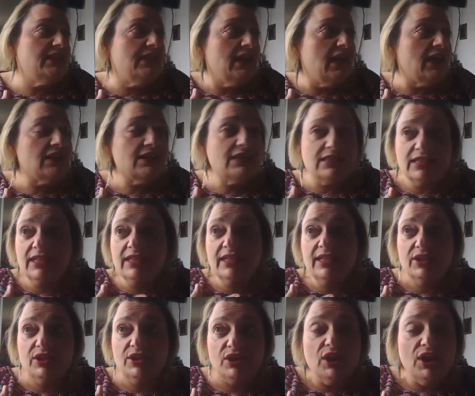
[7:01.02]
a skinny
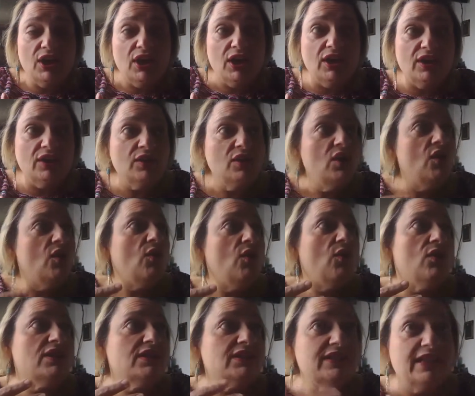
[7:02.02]
girl or
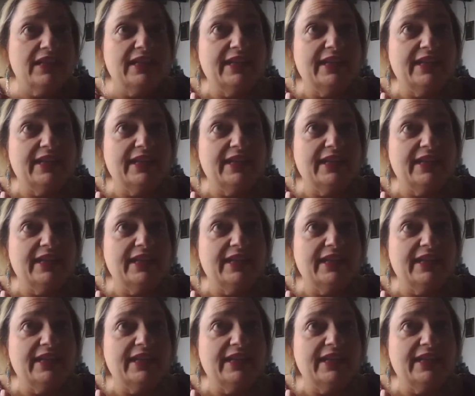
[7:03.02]
a skinny